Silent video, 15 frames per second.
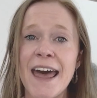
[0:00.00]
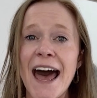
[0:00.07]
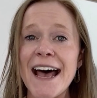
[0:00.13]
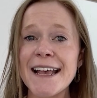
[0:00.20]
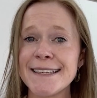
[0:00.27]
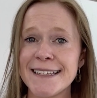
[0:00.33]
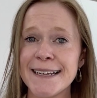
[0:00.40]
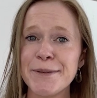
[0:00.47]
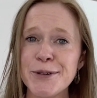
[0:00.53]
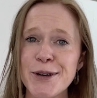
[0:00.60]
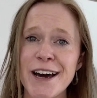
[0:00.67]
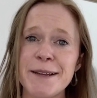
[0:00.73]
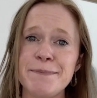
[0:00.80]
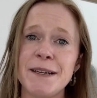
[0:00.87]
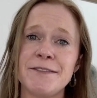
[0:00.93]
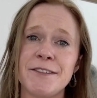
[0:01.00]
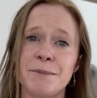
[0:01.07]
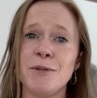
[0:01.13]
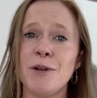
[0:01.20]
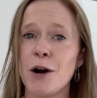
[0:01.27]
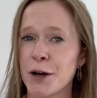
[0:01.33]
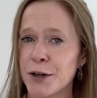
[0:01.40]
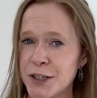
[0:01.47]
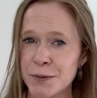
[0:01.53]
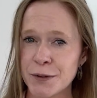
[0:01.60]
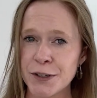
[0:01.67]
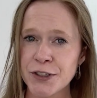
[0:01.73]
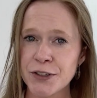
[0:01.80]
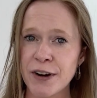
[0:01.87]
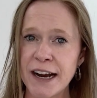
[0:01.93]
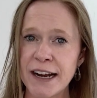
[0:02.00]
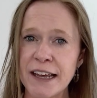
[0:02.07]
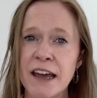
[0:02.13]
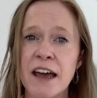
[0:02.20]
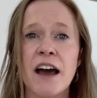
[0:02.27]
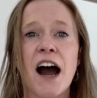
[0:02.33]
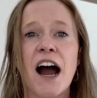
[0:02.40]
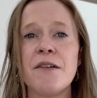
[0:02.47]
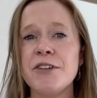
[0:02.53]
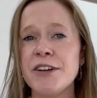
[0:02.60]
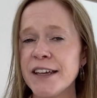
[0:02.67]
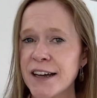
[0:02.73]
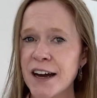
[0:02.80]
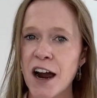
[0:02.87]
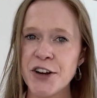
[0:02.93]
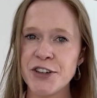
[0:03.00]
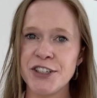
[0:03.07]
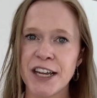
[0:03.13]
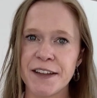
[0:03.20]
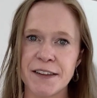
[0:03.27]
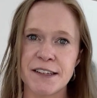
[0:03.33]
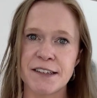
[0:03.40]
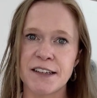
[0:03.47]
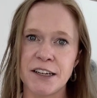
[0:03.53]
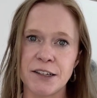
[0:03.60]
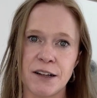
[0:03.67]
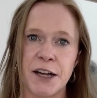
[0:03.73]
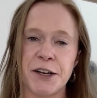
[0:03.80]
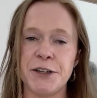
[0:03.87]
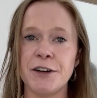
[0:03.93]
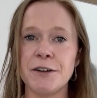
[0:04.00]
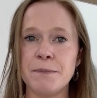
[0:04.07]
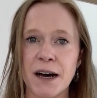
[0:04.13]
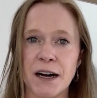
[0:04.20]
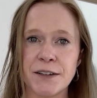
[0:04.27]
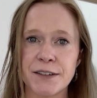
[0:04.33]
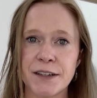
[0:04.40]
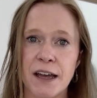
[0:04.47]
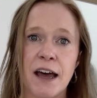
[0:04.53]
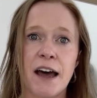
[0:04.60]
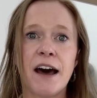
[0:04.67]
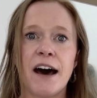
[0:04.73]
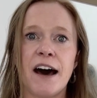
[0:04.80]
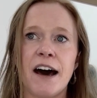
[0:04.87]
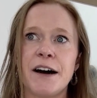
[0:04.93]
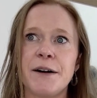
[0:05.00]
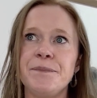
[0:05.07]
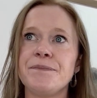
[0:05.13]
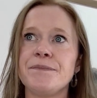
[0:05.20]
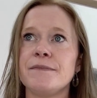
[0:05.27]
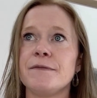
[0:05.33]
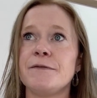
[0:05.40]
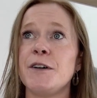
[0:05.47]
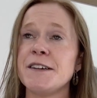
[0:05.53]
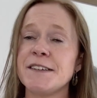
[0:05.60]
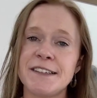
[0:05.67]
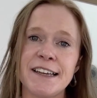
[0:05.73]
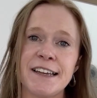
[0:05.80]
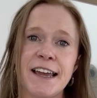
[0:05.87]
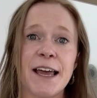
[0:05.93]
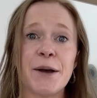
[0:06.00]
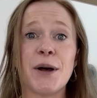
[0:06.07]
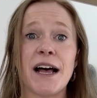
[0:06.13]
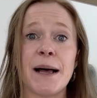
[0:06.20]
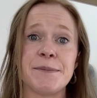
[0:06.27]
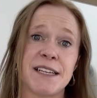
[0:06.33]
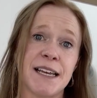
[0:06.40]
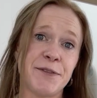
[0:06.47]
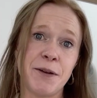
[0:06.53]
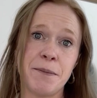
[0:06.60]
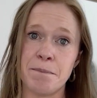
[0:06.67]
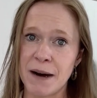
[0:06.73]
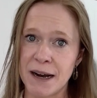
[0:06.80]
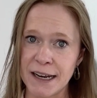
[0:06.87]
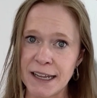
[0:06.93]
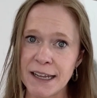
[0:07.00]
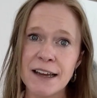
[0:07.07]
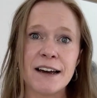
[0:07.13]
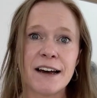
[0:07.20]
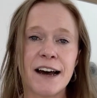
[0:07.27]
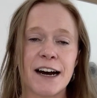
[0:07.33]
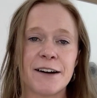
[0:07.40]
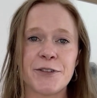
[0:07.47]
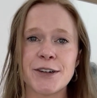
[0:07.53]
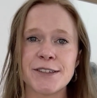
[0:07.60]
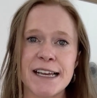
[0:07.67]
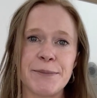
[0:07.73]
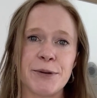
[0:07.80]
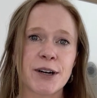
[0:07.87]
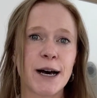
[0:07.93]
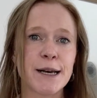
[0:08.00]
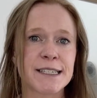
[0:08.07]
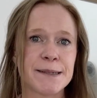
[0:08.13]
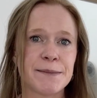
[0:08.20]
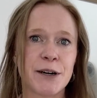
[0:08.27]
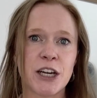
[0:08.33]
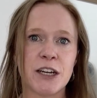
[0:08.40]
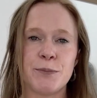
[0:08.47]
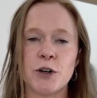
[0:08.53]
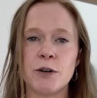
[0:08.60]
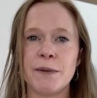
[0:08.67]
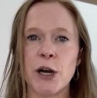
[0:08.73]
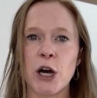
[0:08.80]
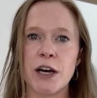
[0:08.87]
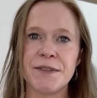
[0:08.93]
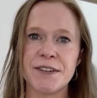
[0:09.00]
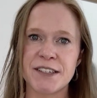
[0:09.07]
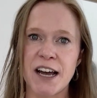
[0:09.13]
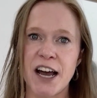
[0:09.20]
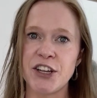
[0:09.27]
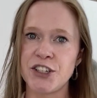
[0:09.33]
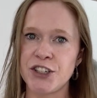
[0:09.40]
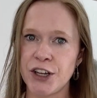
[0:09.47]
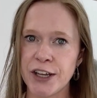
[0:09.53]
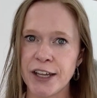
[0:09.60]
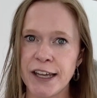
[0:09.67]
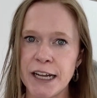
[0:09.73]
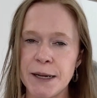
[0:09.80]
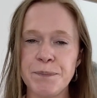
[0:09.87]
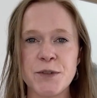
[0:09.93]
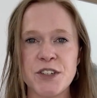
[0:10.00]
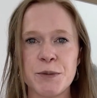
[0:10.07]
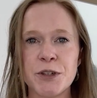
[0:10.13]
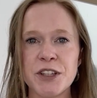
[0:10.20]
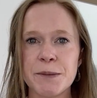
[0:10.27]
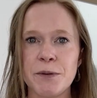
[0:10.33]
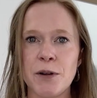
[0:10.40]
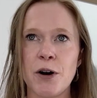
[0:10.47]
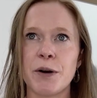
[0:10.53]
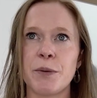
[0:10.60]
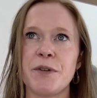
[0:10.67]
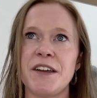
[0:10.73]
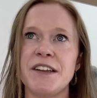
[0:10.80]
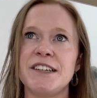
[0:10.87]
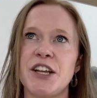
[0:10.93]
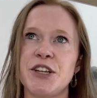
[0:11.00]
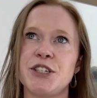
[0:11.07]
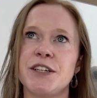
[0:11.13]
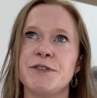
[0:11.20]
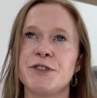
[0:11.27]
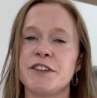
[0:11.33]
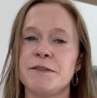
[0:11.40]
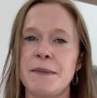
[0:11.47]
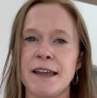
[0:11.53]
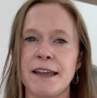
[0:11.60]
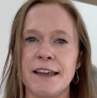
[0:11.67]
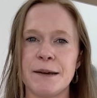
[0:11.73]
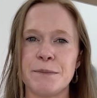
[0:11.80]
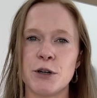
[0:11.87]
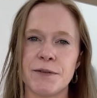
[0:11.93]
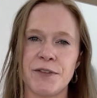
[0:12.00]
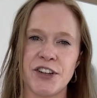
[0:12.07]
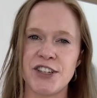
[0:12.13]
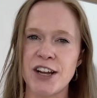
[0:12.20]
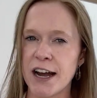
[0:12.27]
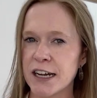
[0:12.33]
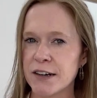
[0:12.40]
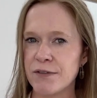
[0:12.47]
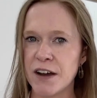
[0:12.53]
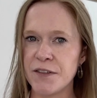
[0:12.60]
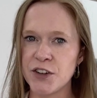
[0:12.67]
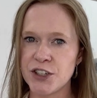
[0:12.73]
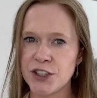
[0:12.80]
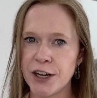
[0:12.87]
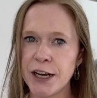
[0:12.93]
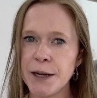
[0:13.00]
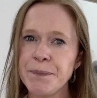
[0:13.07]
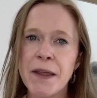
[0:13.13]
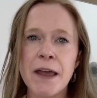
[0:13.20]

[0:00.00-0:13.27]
As someone who had a bit of a blocker towards grading, I really encourage you to get the skill under your belt. Firstly, it will help save you money. For example, a customer who bought my oversized shirt kit, she bought the block with the intention of sort of making it more of a jacket rather than a shirt,